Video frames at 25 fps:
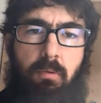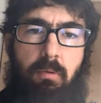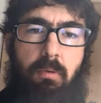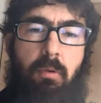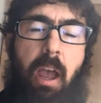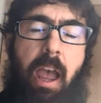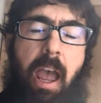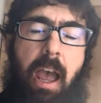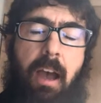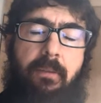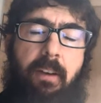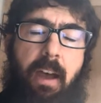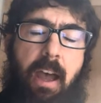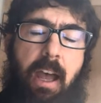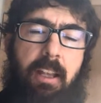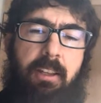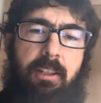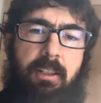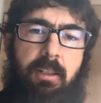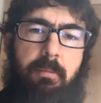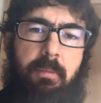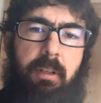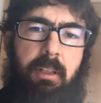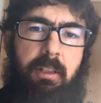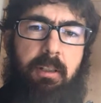have had
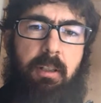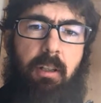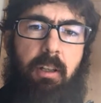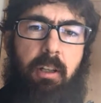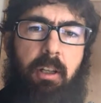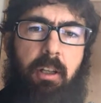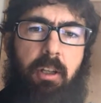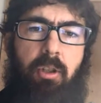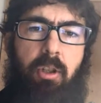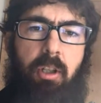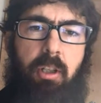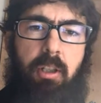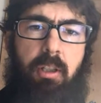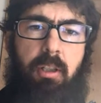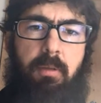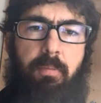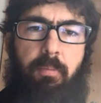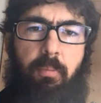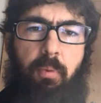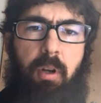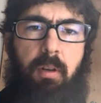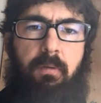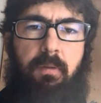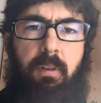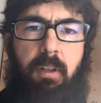some installations
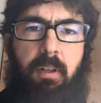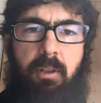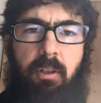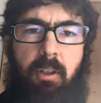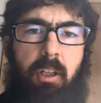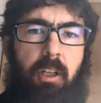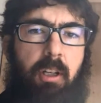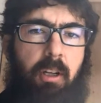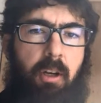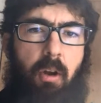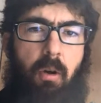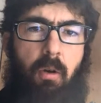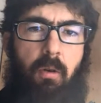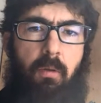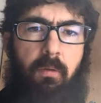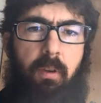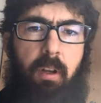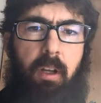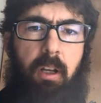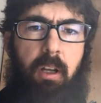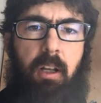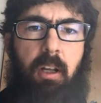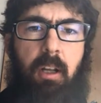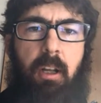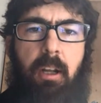previously to
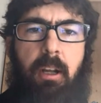COVID.